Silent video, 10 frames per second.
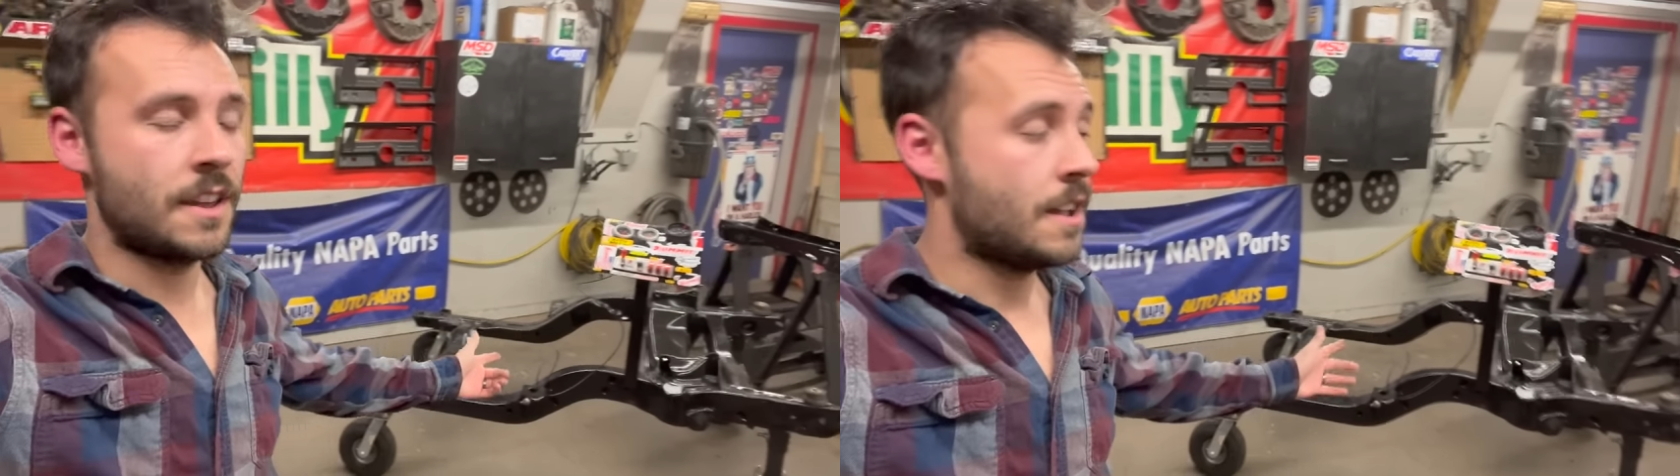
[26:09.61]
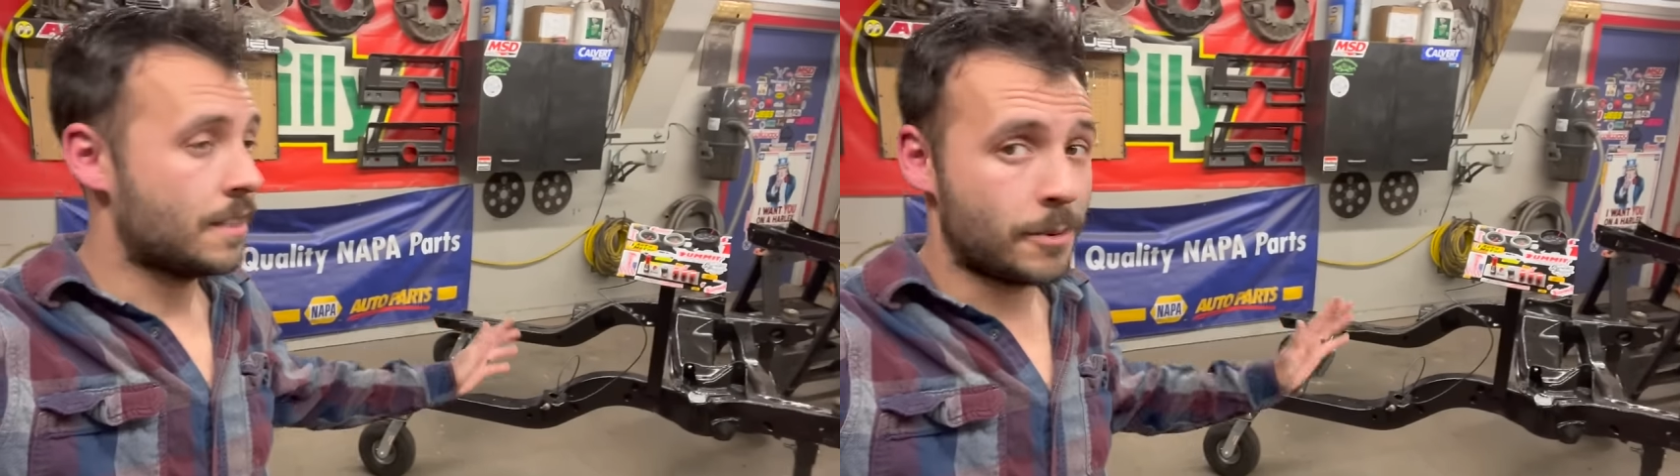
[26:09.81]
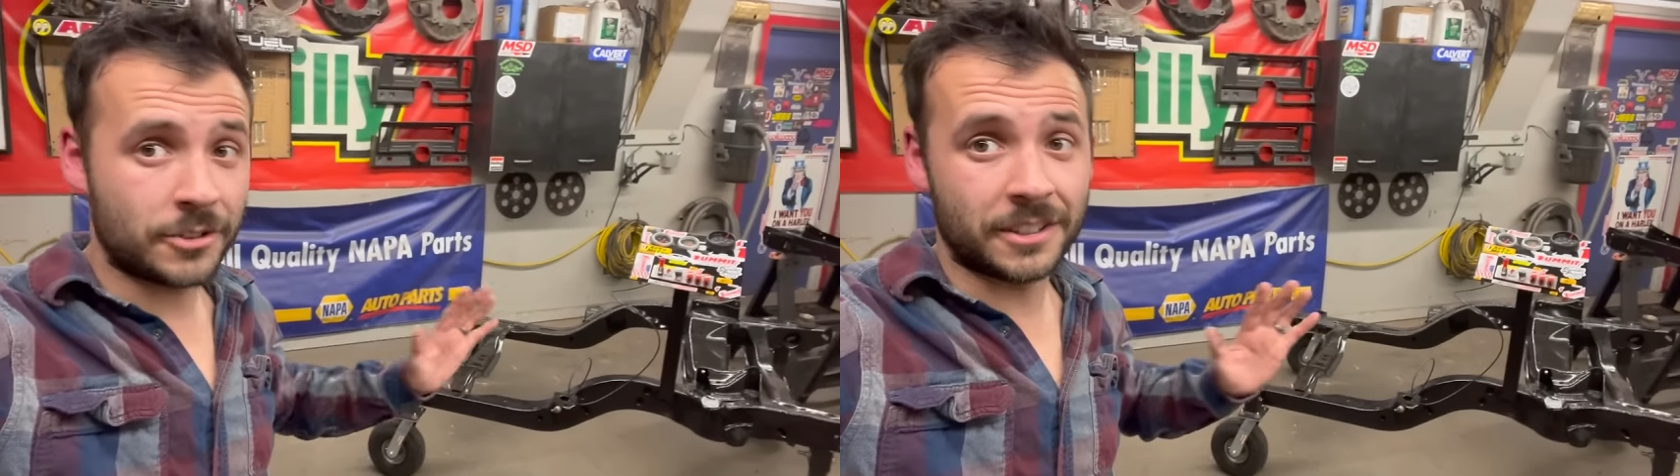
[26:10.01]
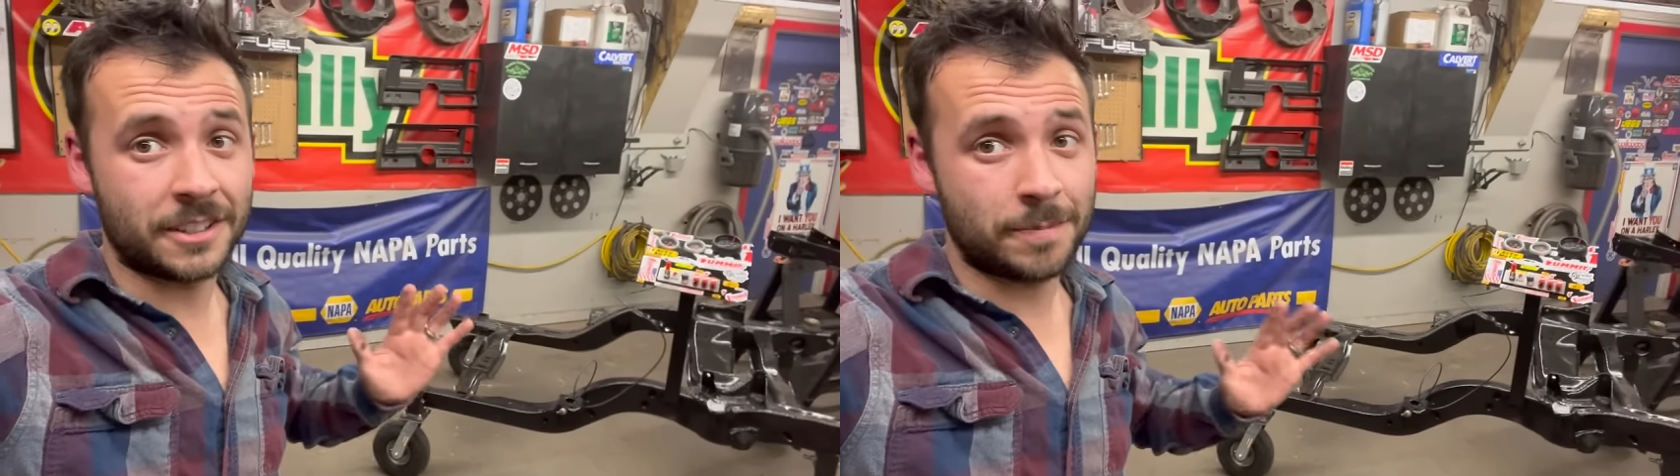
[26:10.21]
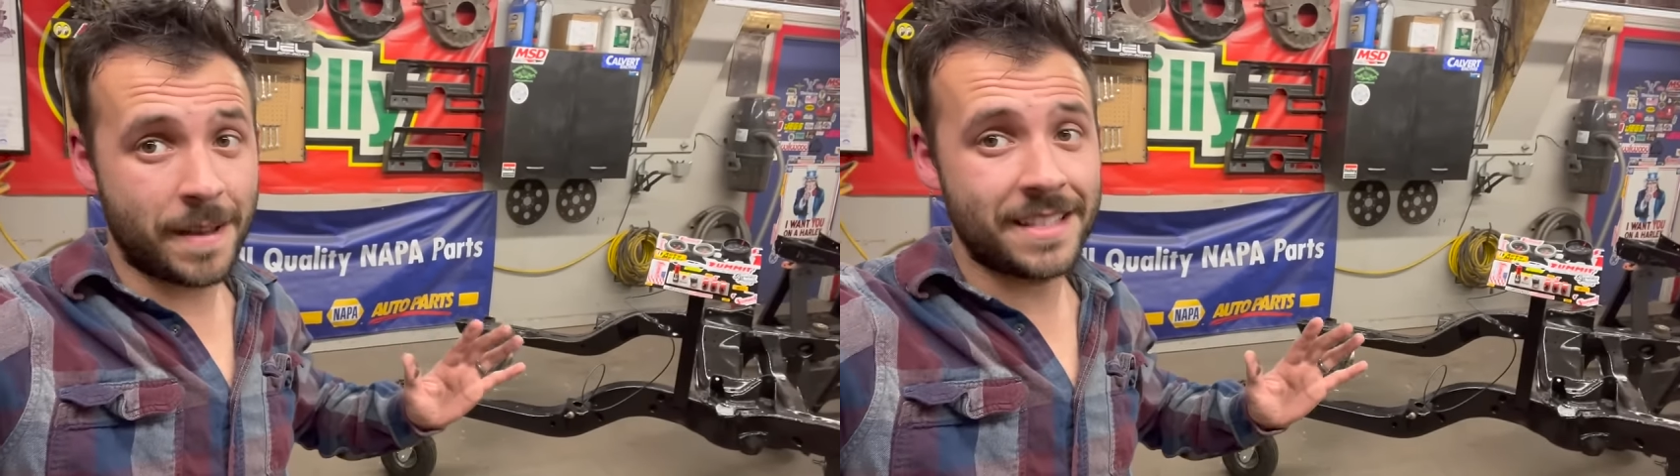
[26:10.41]
The most
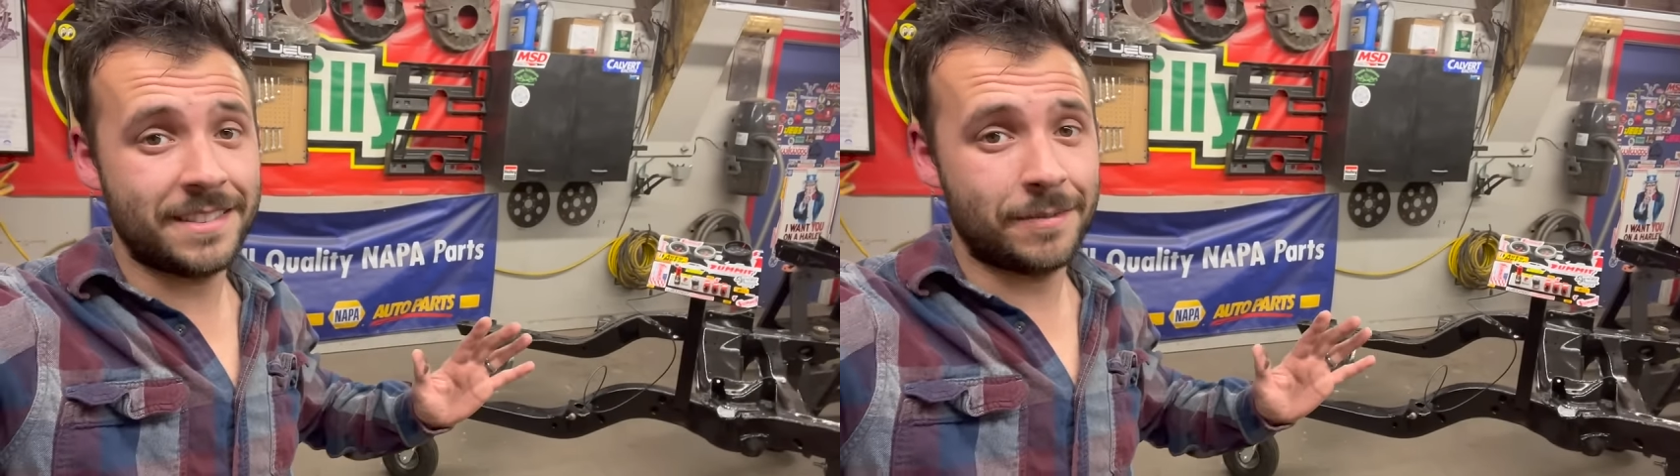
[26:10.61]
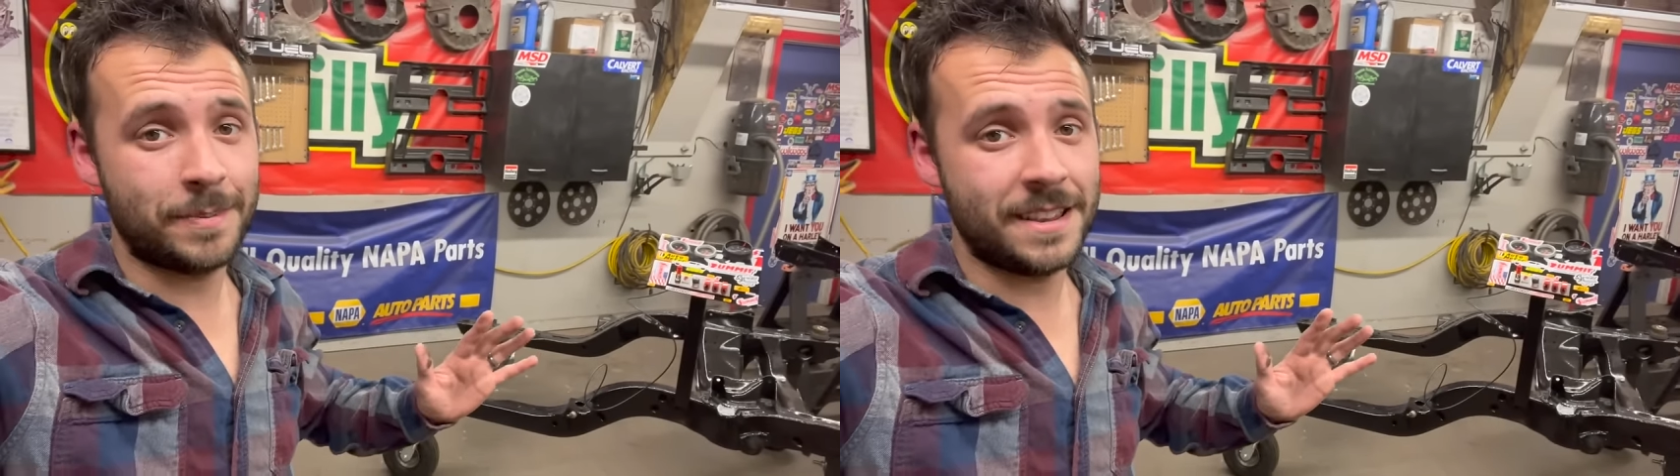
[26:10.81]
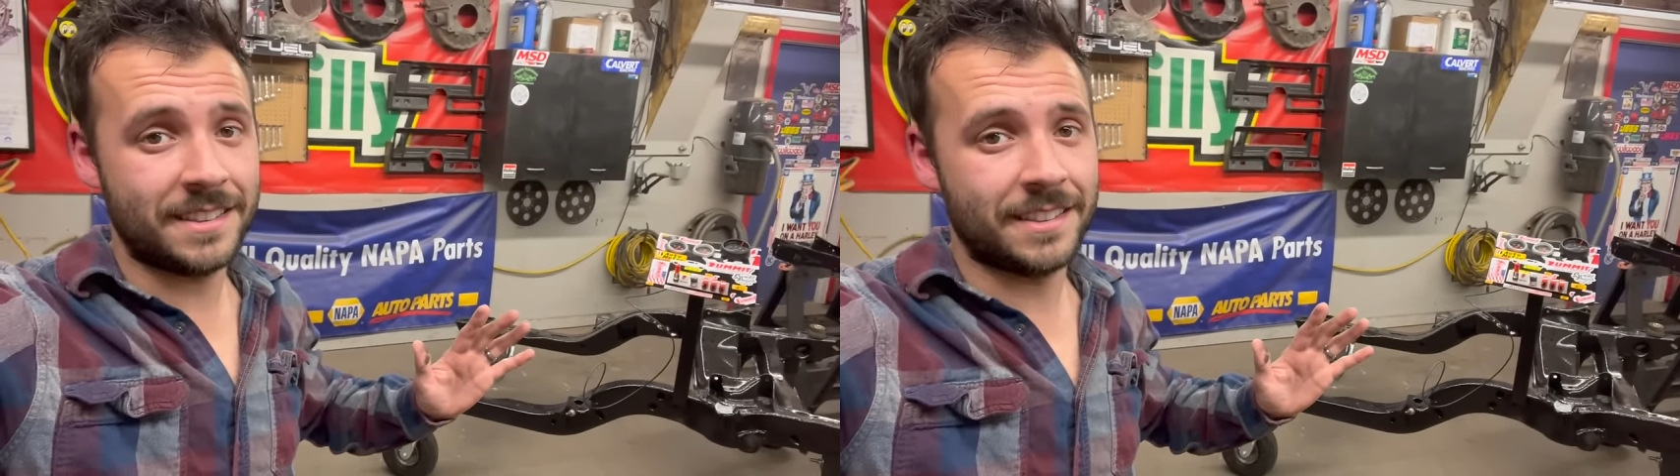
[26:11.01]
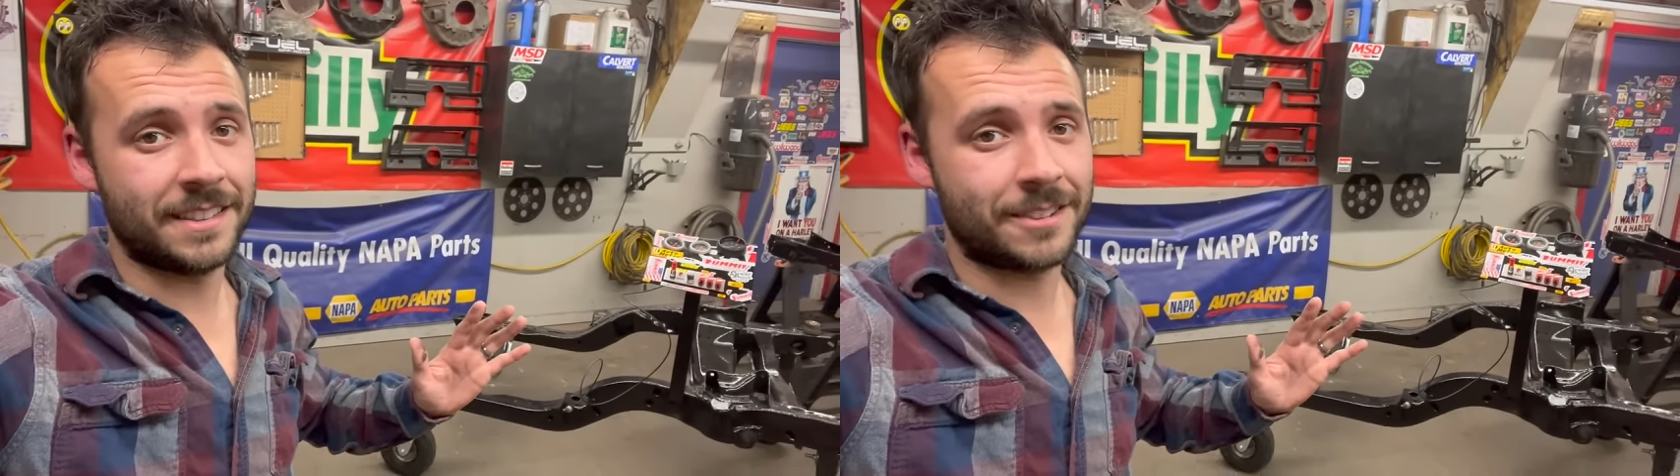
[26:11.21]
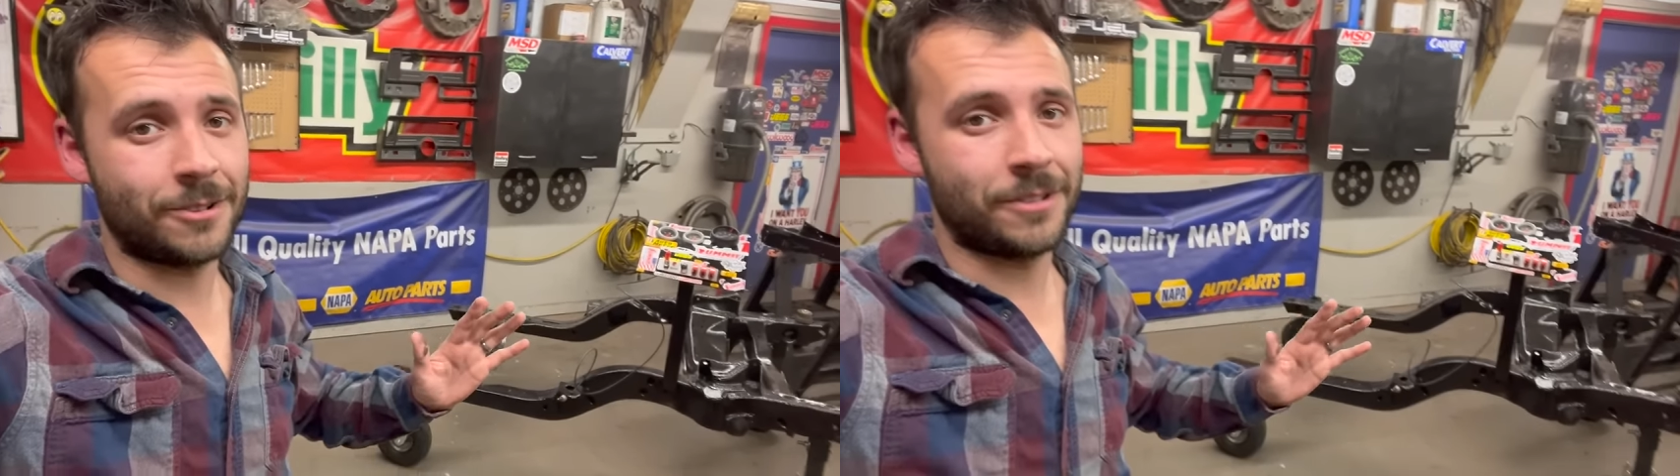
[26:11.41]
expensive piece of
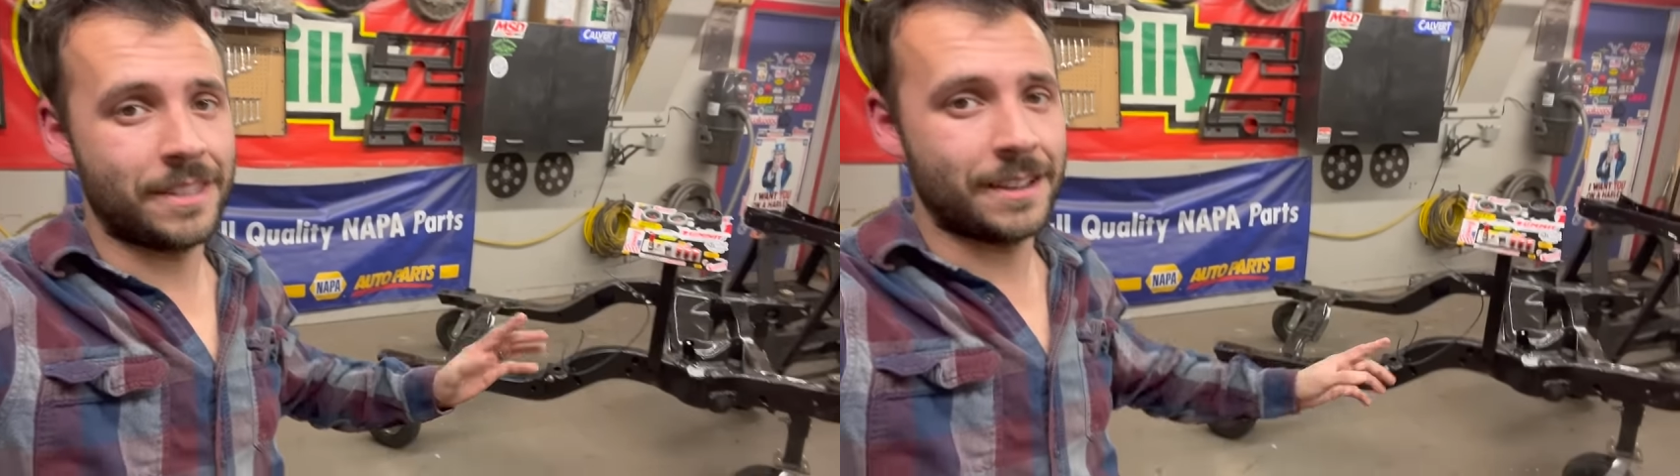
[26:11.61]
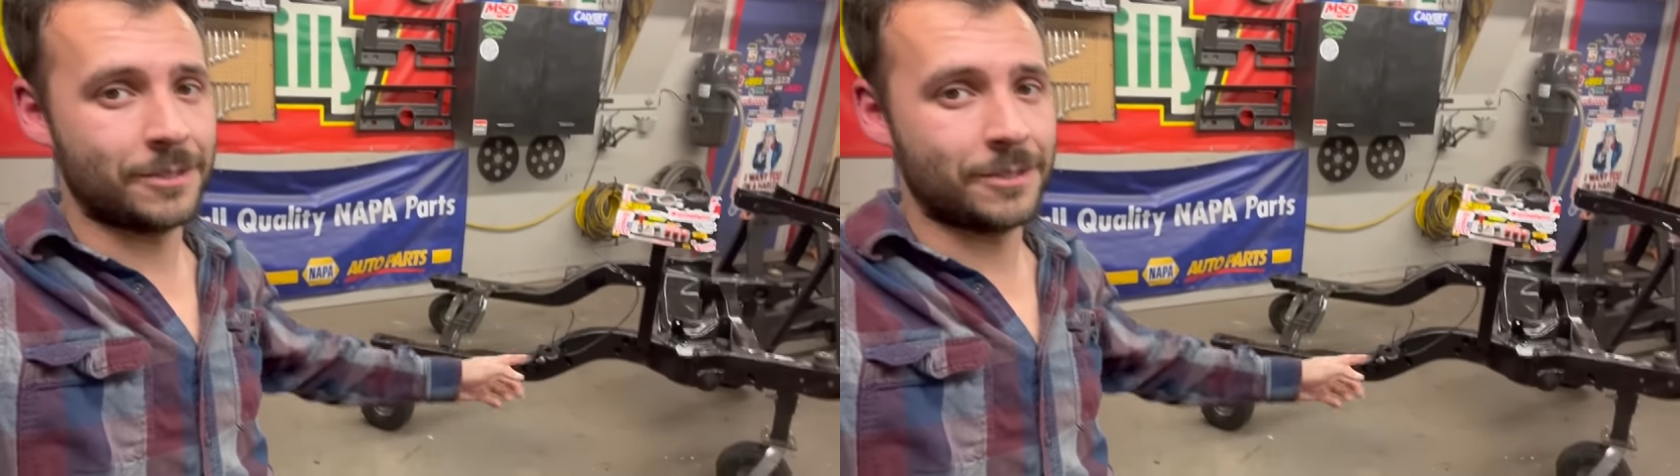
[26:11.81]
this whole thing